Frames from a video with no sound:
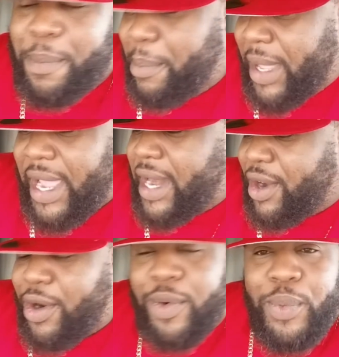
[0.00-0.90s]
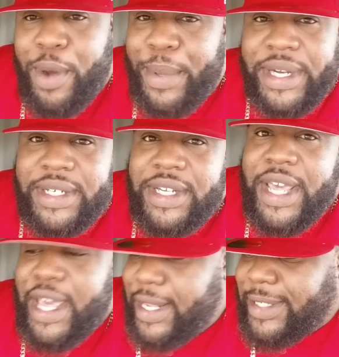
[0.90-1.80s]
man or woman,
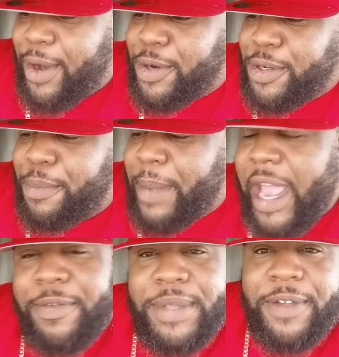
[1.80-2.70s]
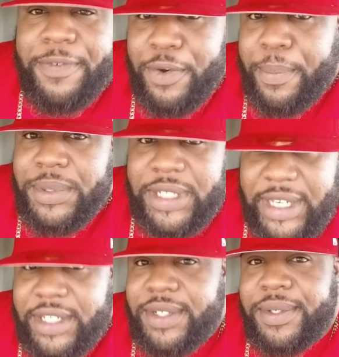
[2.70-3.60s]
is holding them back from their full
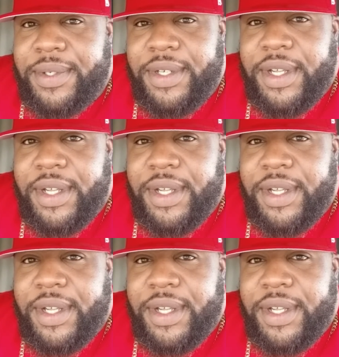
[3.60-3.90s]
potential.